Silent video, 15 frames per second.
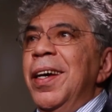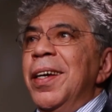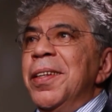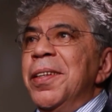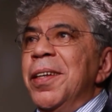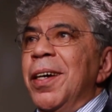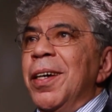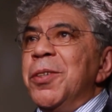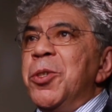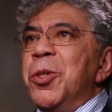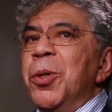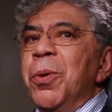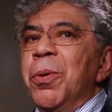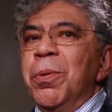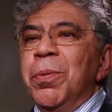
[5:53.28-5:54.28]
And
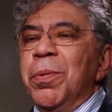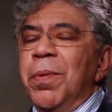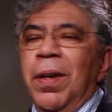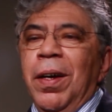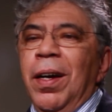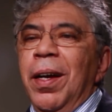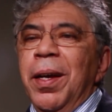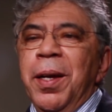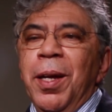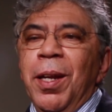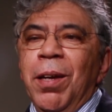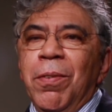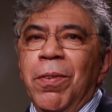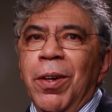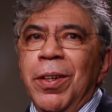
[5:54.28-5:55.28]
so I can't
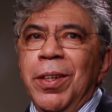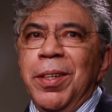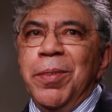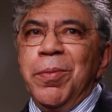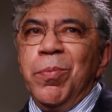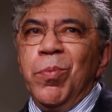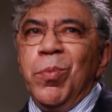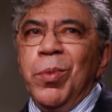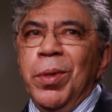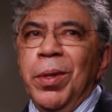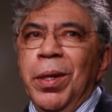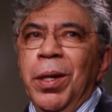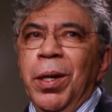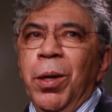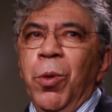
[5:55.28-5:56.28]
avoid it.
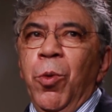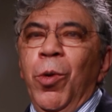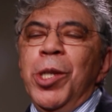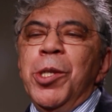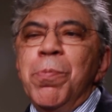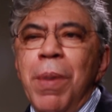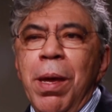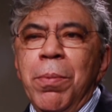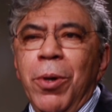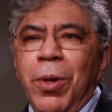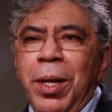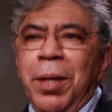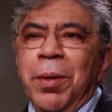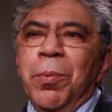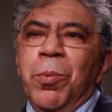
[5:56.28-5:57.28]
Which
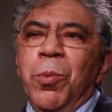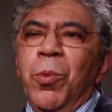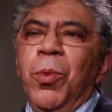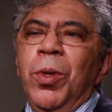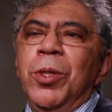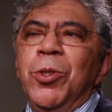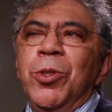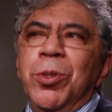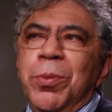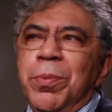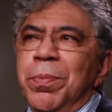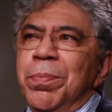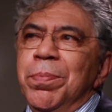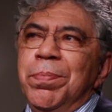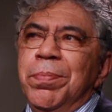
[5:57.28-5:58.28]
memory, which
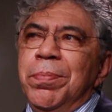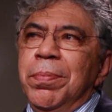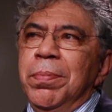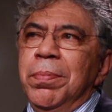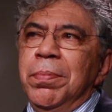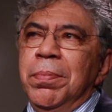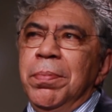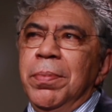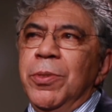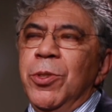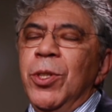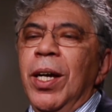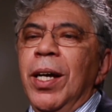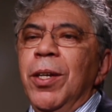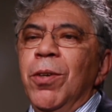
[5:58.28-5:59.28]

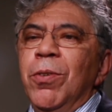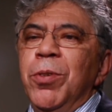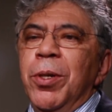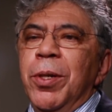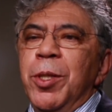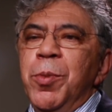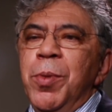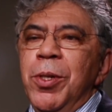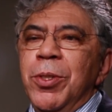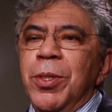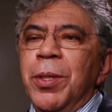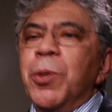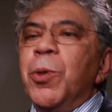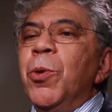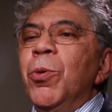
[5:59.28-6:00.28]
side of your experience
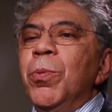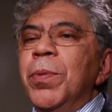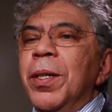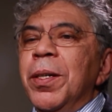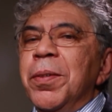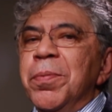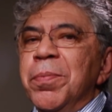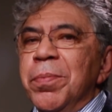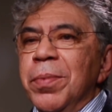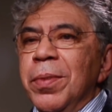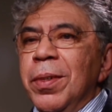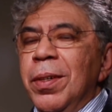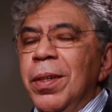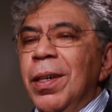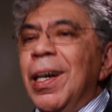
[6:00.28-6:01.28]
at Columbia
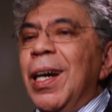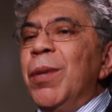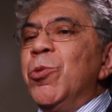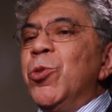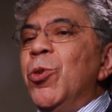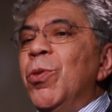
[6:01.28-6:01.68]
comes to